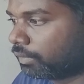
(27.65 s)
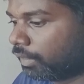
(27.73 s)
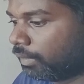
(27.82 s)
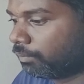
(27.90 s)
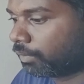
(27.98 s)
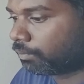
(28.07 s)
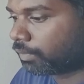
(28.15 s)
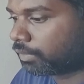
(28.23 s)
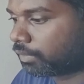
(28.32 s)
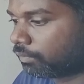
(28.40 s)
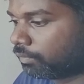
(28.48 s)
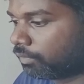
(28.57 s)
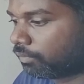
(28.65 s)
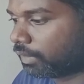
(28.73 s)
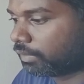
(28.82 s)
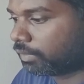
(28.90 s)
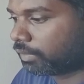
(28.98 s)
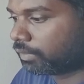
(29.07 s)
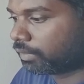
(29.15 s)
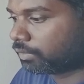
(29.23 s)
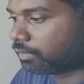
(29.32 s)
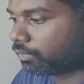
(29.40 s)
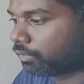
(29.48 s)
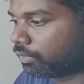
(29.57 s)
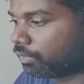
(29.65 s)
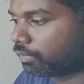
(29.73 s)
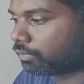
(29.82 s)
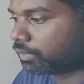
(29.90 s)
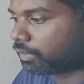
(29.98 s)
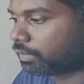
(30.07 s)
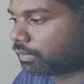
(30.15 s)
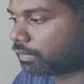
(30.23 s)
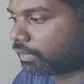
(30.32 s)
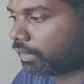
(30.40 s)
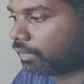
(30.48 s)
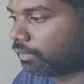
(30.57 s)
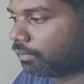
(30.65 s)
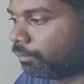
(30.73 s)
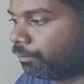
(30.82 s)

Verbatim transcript: Three members of the Viceroy's Executive Council resigned.